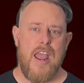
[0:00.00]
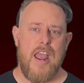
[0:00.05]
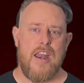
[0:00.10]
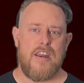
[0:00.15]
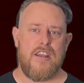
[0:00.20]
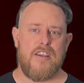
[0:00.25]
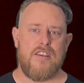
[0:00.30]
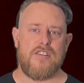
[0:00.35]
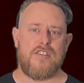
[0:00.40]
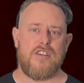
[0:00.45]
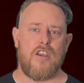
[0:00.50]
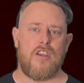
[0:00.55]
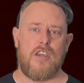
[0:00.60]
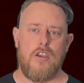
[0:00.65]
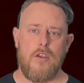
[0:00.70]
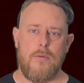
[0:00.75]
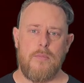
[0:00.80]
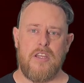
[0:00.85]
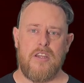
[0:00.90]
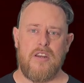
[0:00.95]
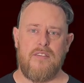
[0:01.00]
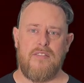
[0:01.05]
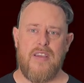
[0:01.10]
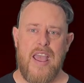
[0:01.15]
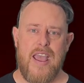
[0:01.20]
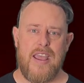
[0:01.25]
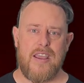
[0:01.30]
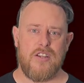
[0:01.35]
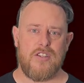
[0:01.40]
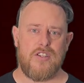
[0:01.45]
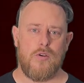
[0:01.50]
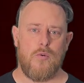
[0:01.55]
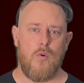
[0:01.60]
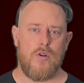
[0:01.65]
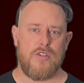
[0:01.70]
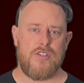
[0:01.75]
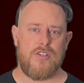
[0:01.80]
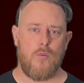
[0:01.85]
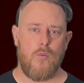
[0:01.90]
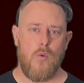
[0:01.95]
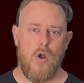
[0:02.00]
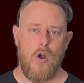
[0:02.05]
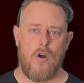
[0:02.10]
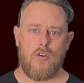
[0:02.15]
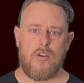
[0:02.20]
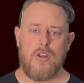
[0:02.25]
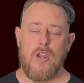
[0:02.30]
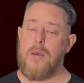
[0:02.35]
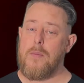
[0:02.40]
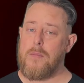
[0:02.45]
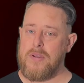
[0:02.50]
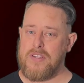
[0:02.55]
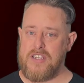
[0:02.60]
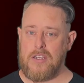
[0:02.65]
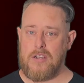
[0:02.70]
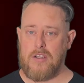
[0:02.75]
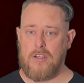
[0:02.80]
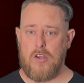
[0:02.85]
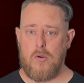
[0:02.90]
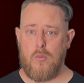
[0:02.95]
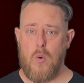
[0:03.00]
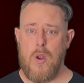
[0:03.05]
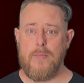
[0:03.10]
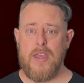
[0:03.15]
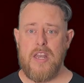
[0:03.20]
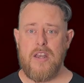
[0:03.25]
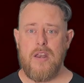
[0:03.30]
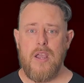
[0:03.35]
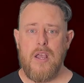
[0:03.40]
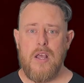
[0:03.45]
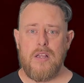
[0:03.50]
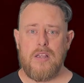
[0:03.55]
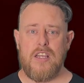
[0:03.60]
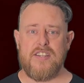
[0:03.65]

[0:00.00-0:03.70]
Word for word: and his accumulative anger towards the world, particularly women,